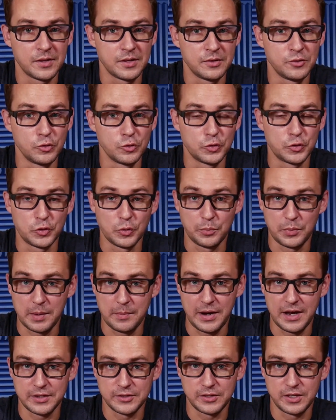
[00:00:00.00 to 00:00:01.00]
new
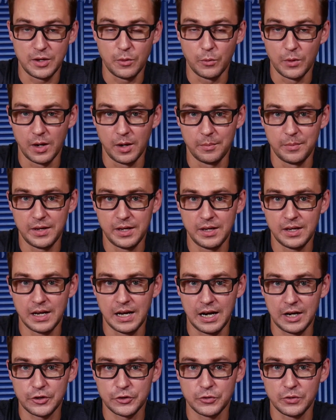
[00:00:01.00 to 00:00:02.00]
supremacy will be
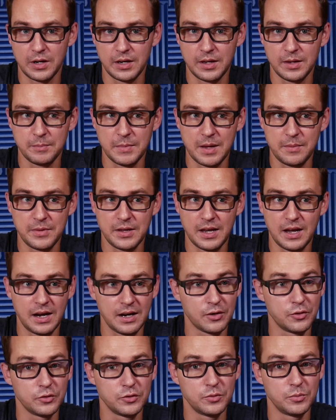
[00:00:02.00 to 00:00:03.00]
actually maybe a
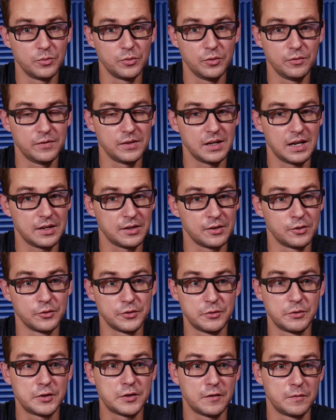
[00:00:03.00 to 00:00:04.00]
good movie, a good
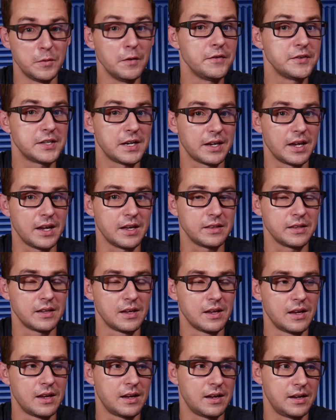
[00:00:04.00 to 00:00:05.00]
series of movies again.
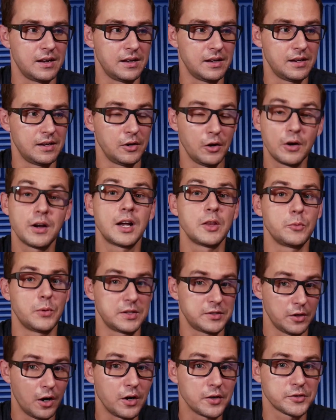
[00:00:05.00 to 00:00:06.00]
Logan
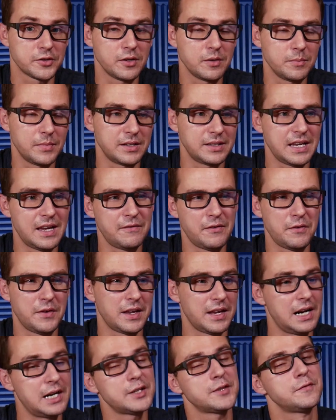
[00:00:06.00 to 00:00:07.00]
was awesome, but
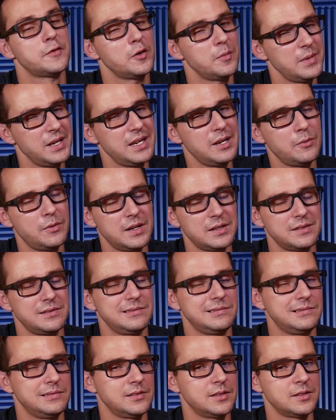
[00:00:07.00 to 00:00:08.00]
everything else for me was
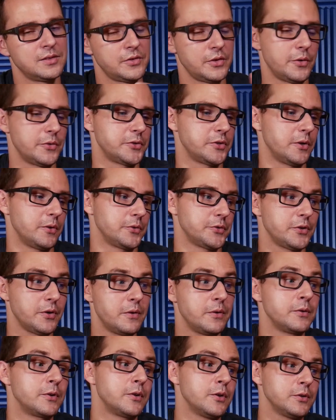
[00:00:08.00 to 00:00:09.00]
so-so.
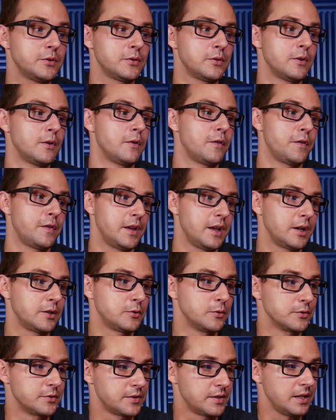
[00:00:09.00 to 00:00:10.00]
So good thing
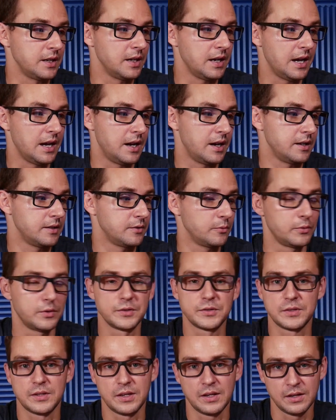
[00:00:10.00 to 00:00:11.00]
to see, and we'll
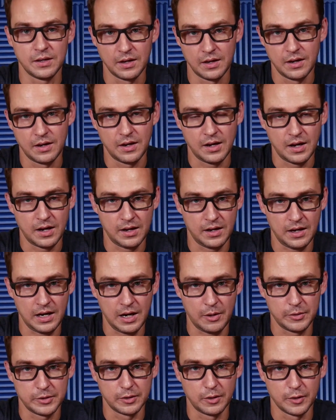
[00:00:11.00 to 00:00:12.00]
see
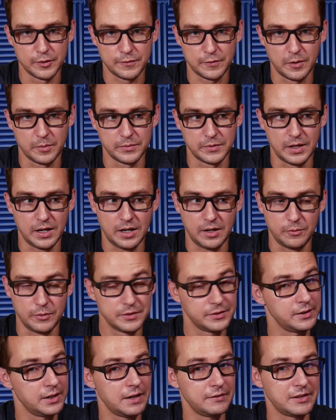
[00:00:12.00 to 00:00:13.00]
how it goes from there. We
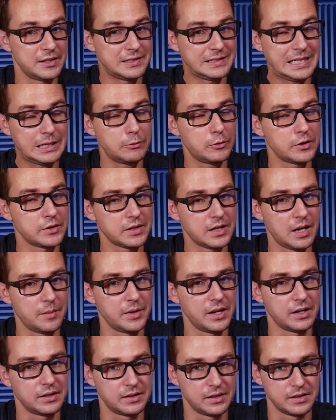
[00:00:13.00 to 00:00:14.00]
still have the Star Wars
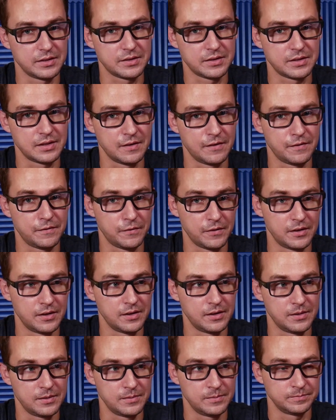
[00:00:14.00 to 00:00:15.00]
coming this
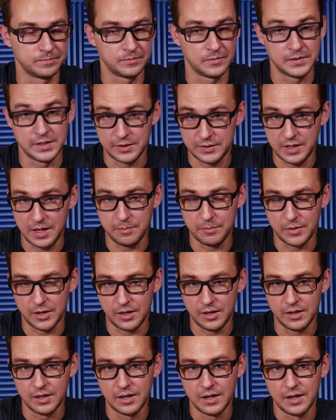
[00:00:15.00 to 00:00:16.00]

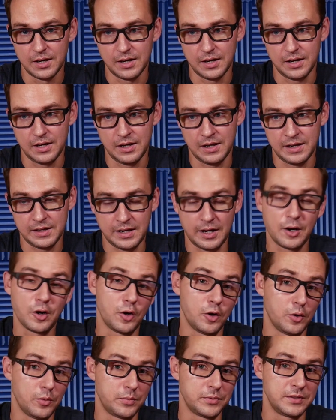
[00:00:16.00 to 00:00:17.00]
December, and I
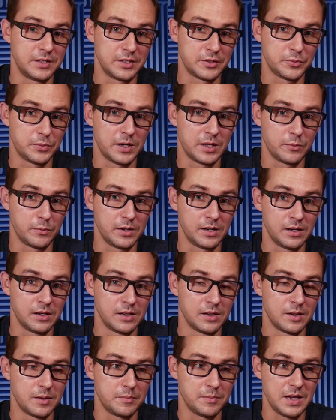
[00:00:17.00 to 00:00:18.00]
hope this one will
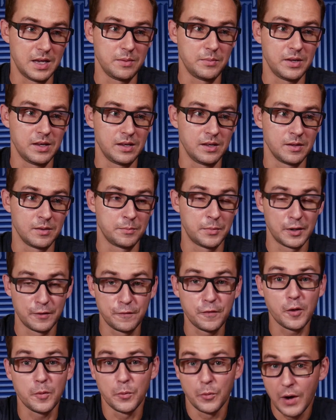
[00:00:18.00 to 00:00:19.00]
maybe
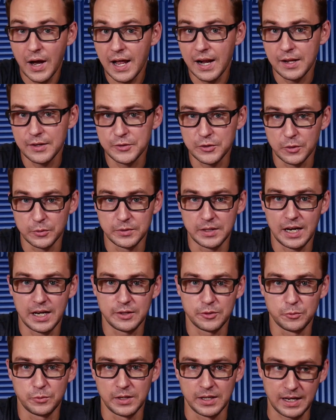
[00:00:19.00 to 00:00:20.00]
perform well so
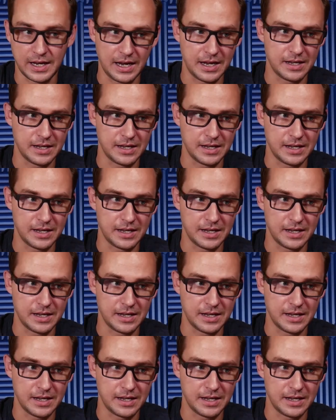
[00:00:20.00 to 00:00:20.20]
that we